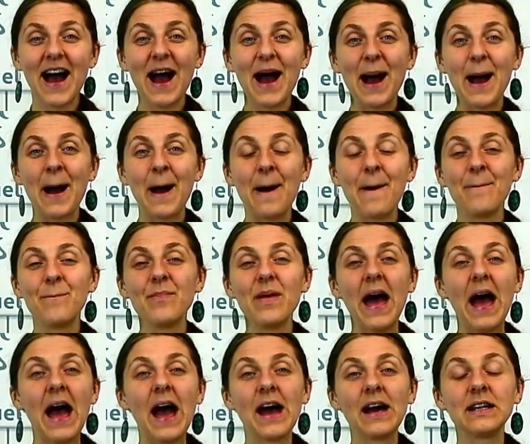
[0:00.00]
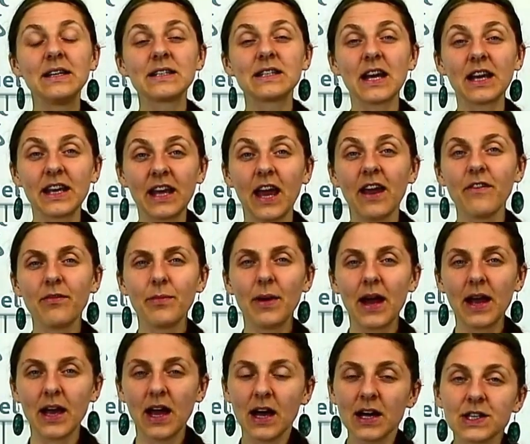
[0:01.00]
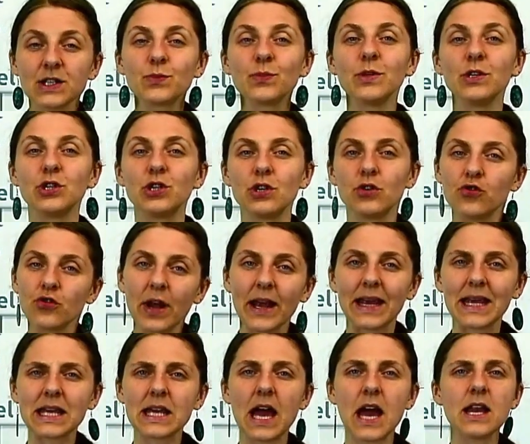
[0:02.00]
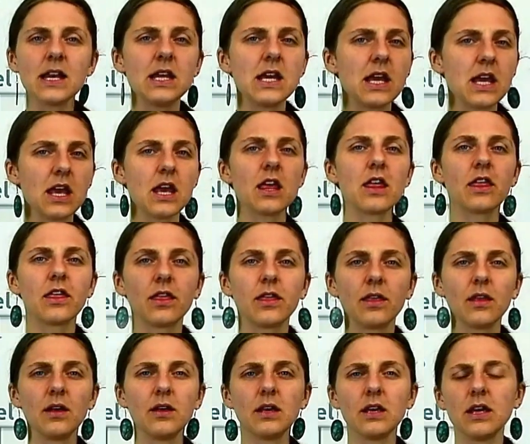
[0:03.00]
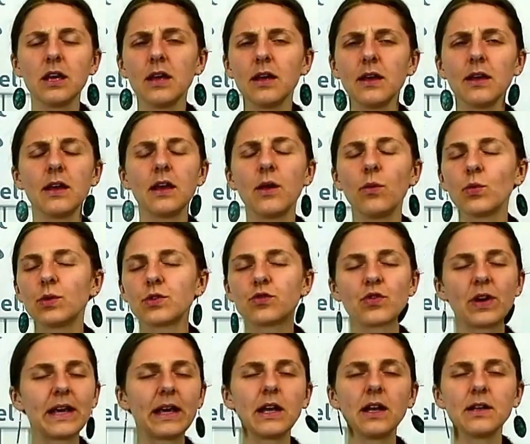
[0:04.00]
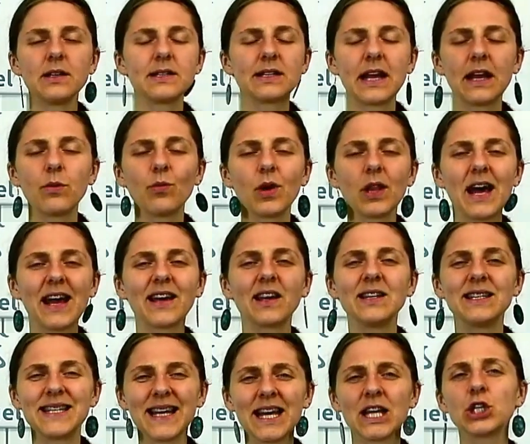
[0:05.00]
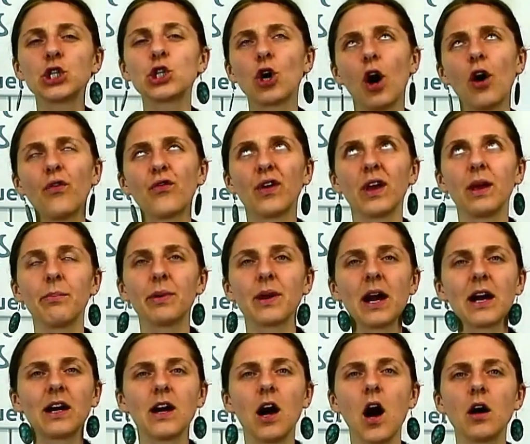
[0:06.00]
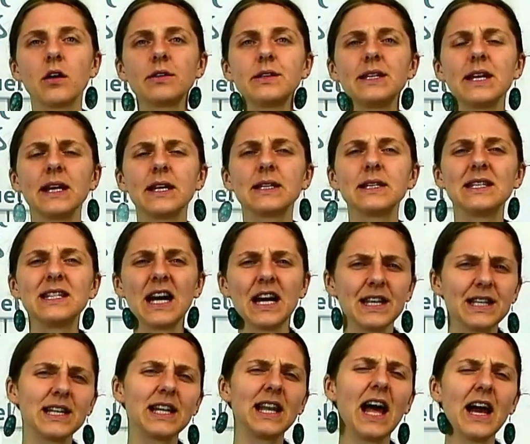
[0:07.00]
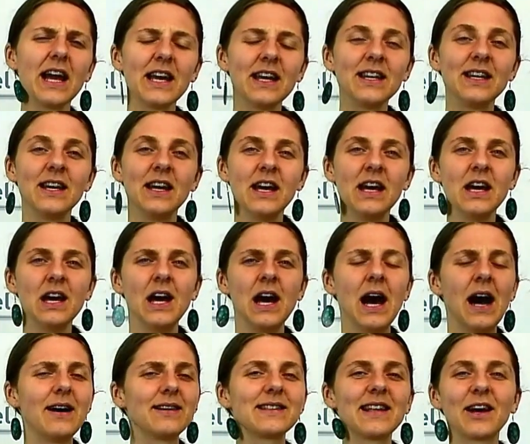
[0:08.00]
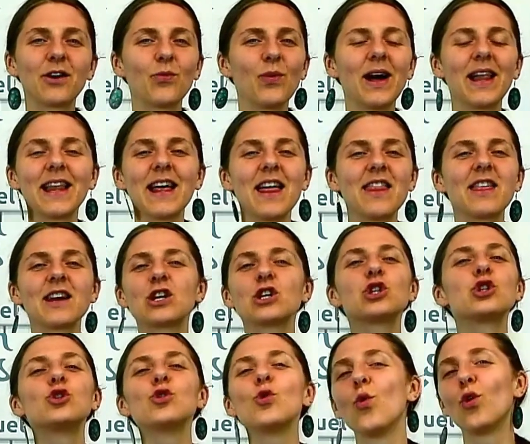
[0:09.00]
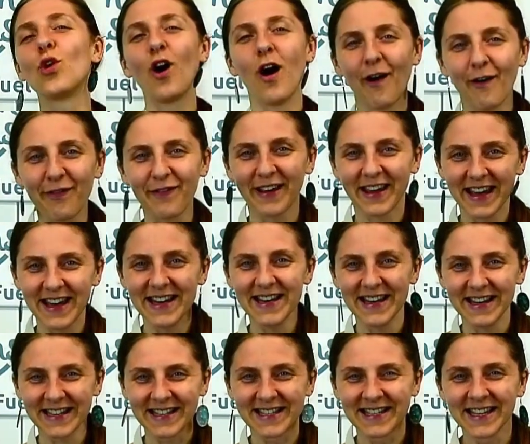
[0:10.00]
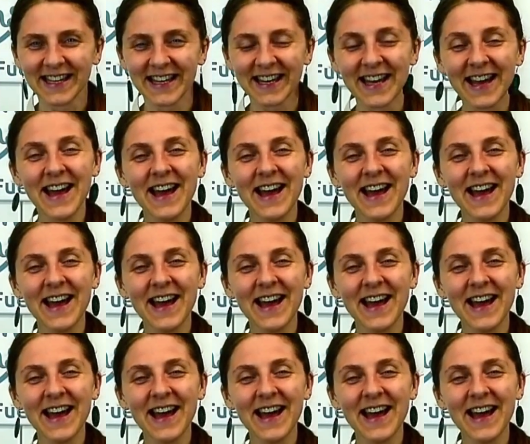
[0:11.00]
And I gave my husband to drink, and he was drinking it saying, well, I can taste coffee but I can't taste dandelion. I was like, well, there's no coffee in it.